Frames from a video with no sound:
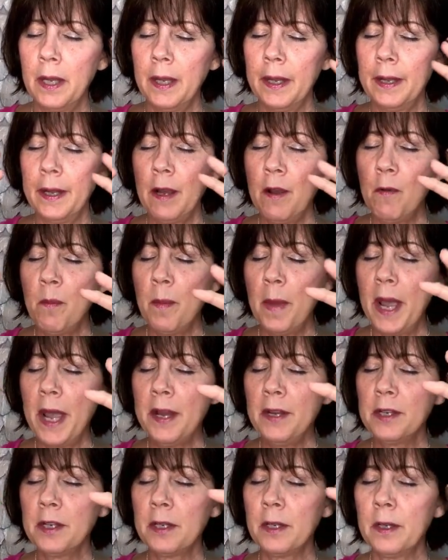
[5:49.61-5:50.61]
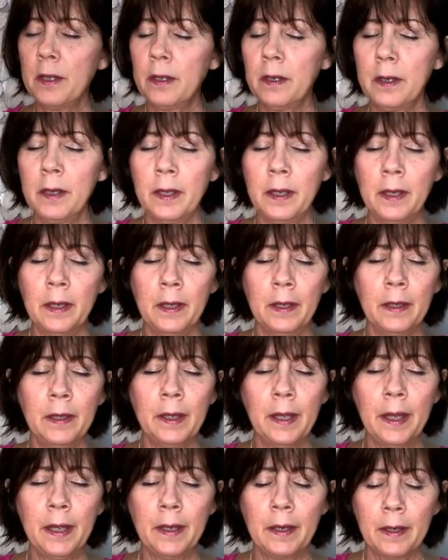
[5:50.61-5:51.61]
Now imagine
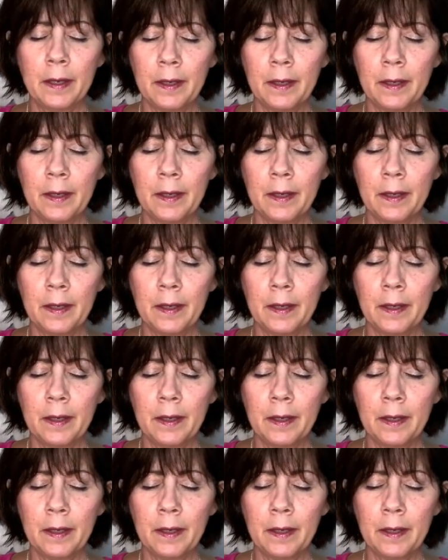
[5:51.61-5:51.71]
that